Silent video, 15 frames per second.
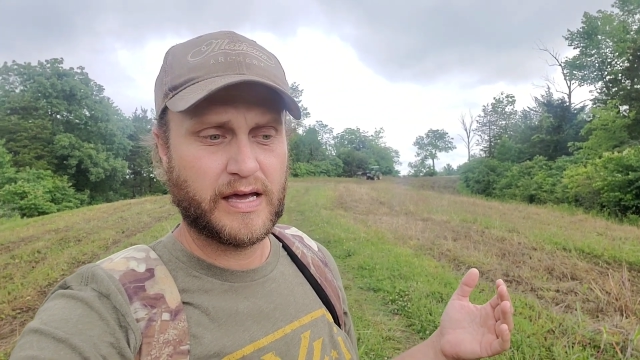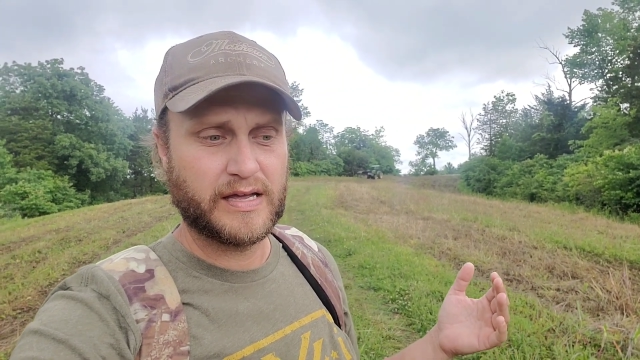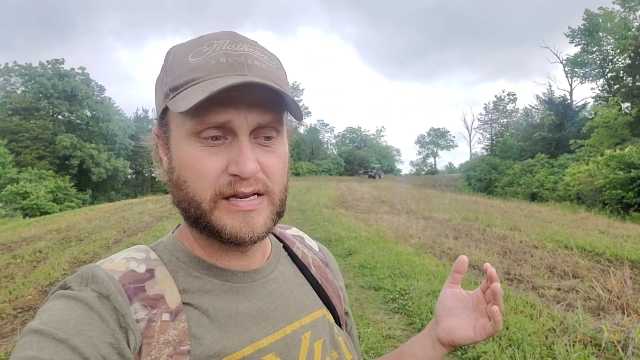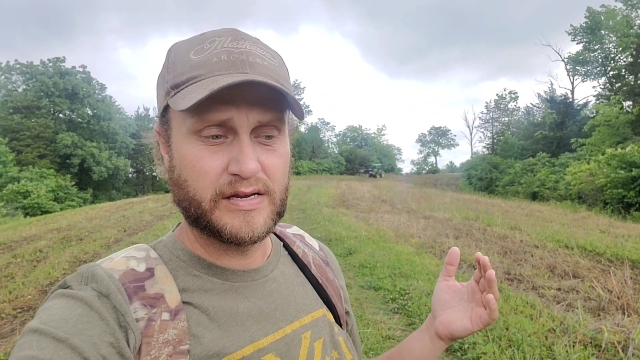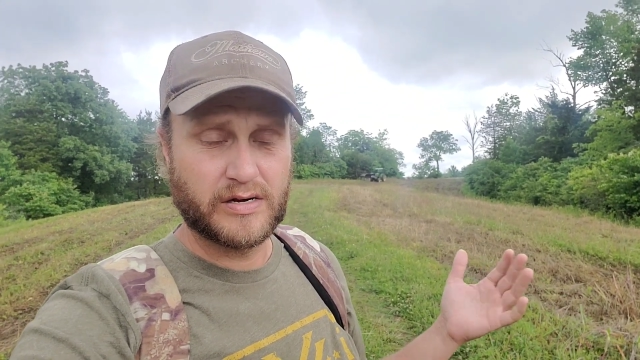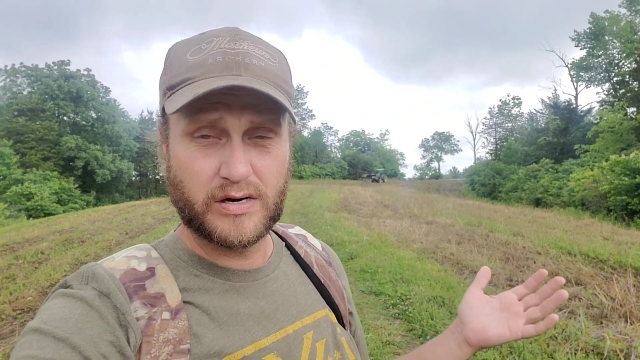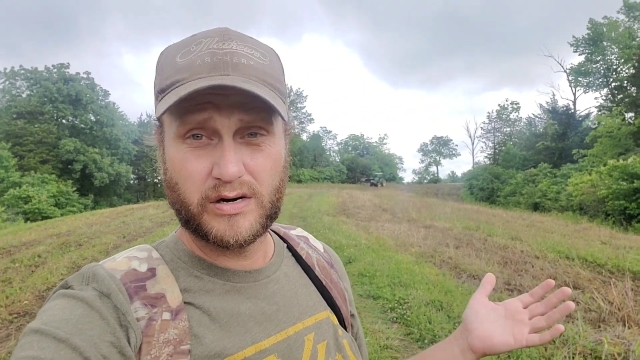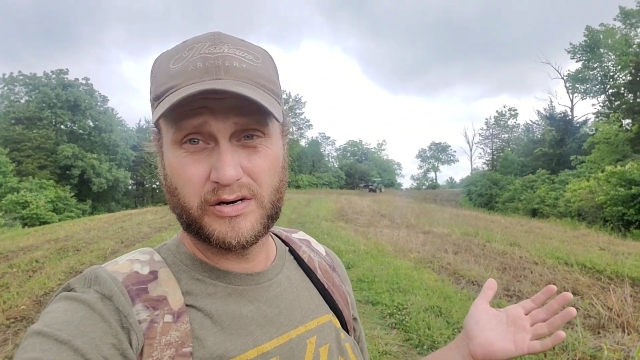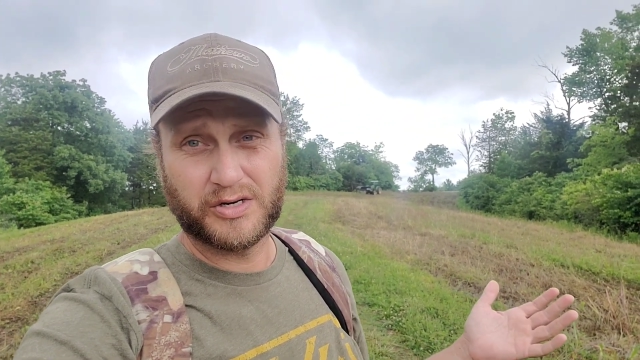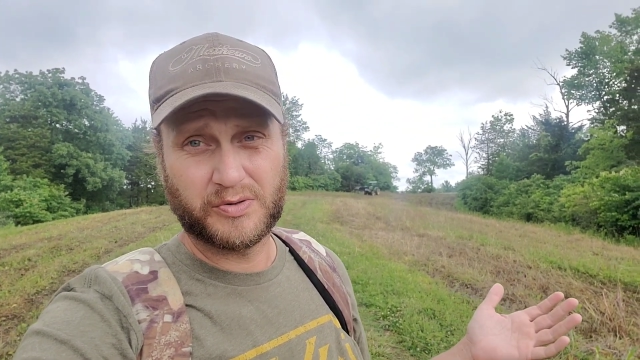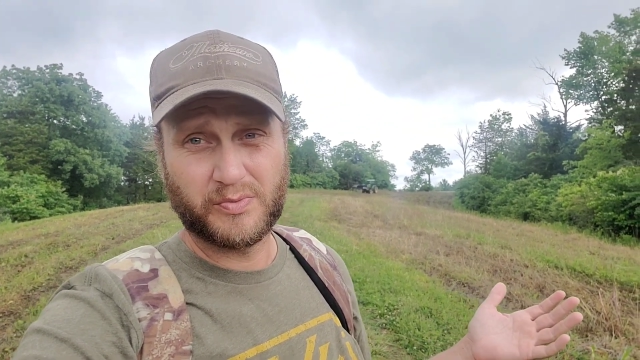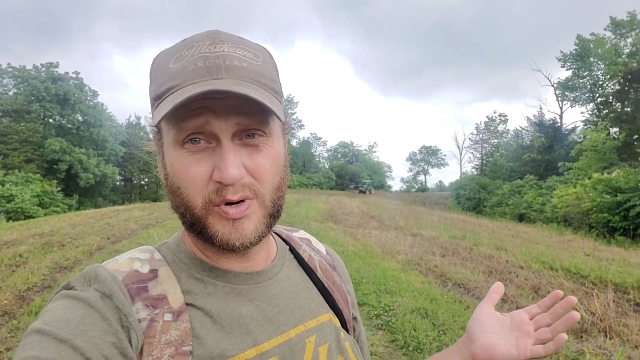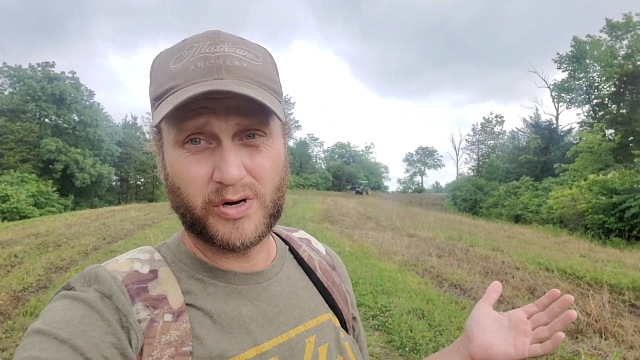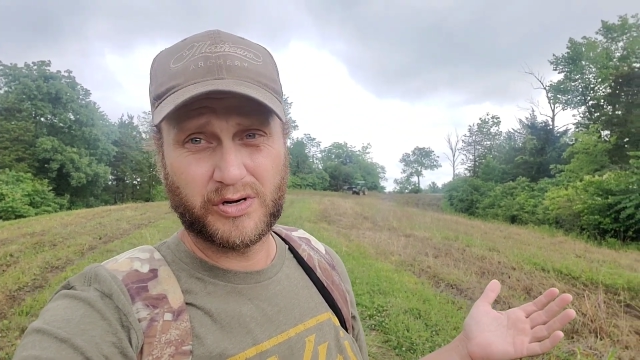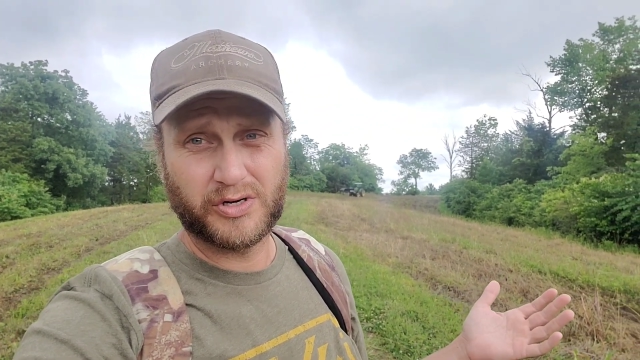near as
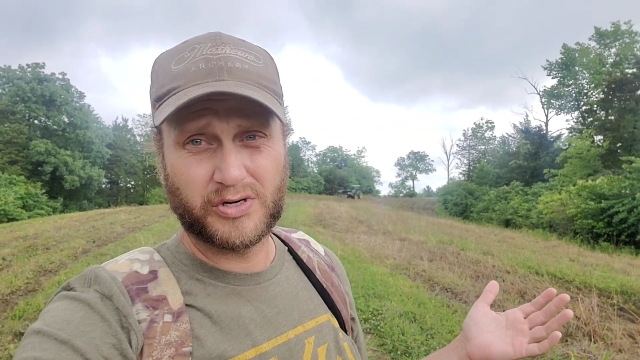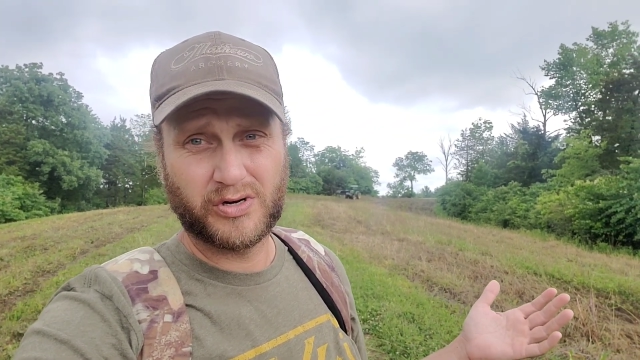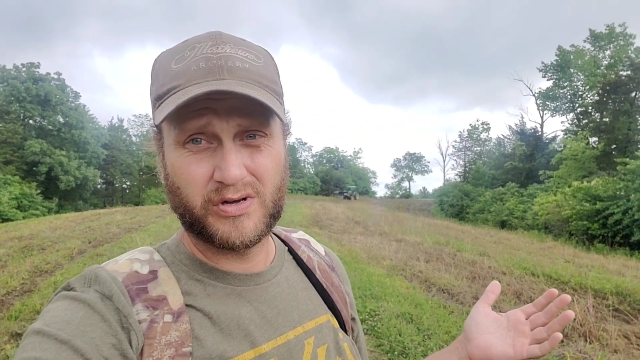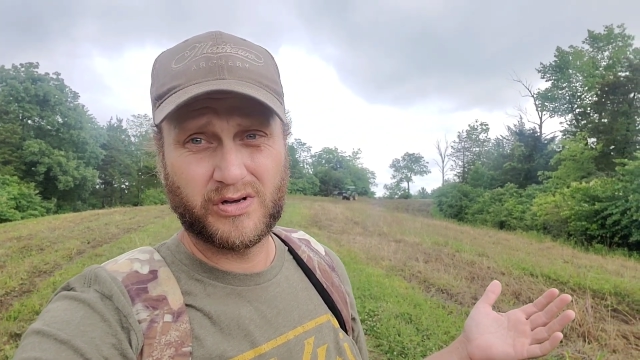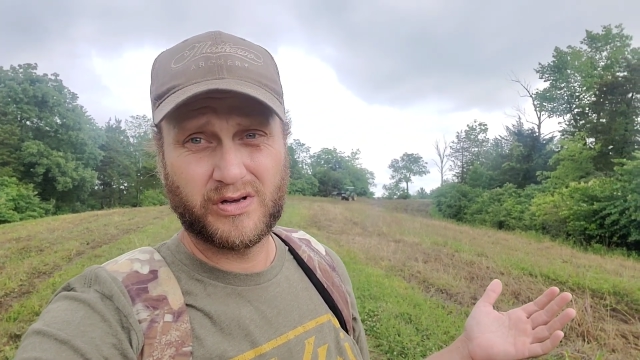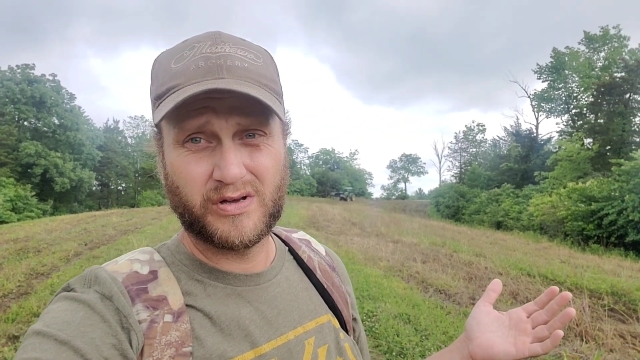much